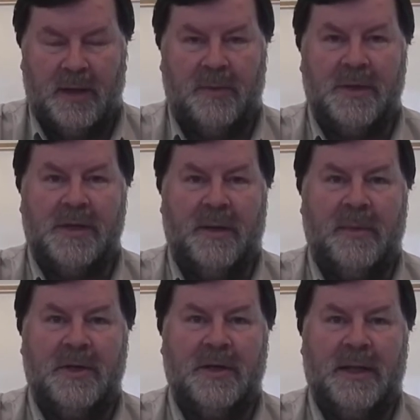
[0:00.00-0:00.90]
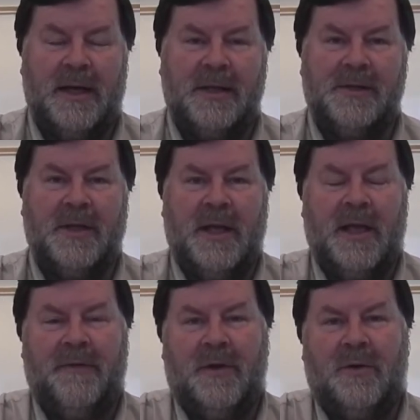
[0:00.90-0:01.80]
The reason I'm mentioning that is
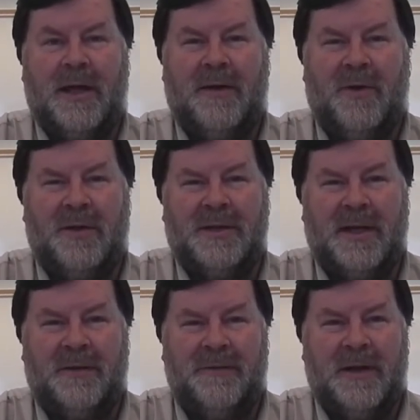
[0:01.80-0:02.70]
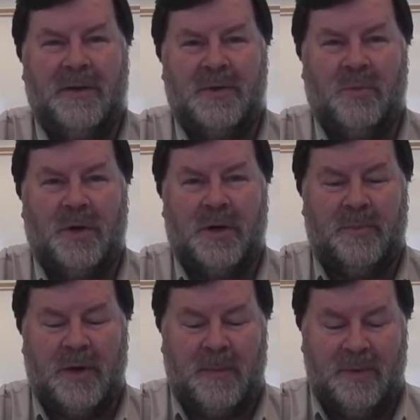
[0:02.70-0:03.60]
if you don't have all 10 fingers working
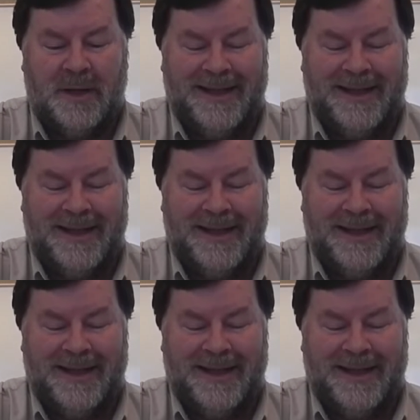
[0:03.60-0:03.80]
properly,